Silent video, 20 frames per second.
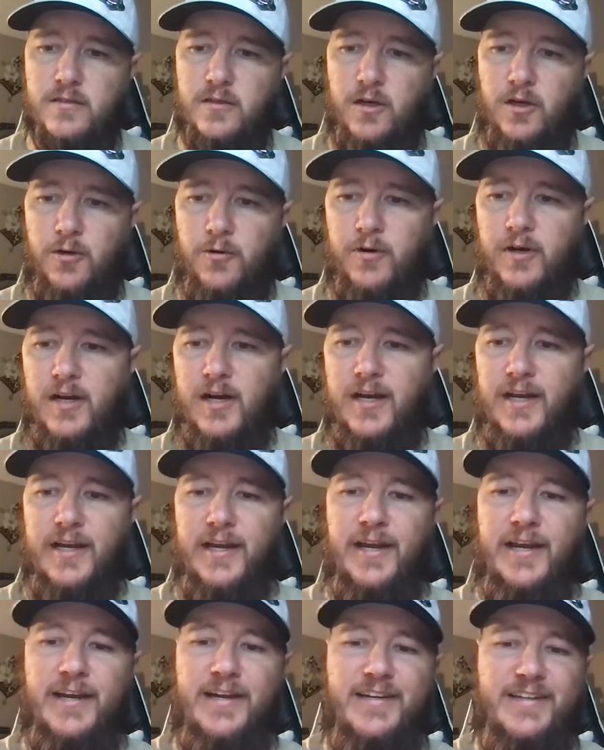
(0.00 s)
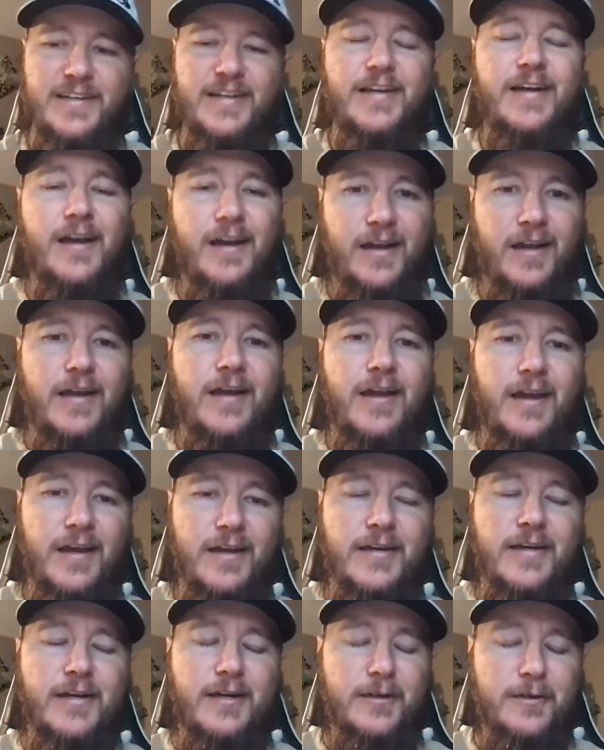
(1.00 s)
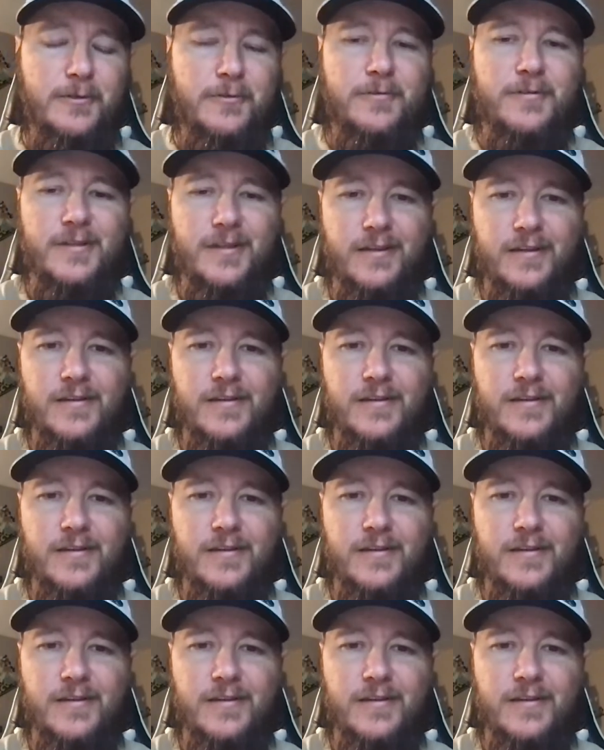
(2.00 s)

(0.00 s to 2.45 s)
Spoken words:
Oh, hi. Hey, Caro.